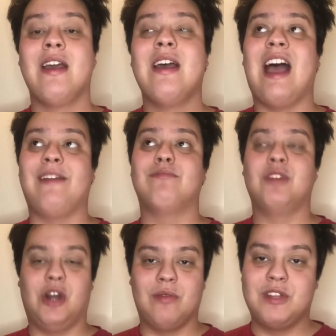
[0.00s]
And,
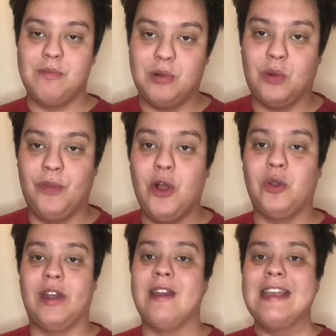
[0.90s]
typical
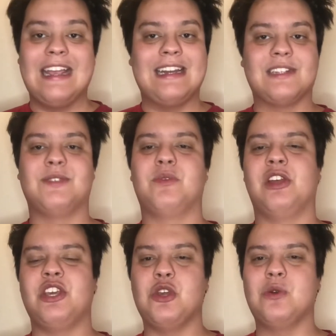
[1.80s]
Nolan, he doesn't
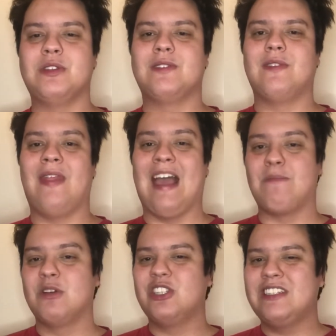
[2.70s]
really use that
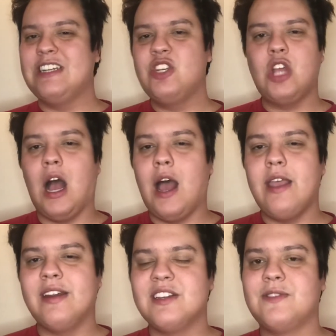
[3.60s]
much CGI
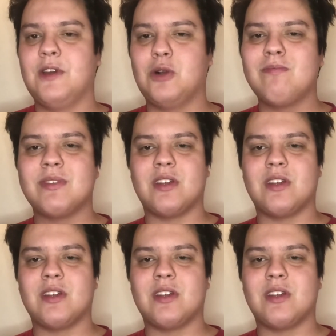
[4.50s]
in his films.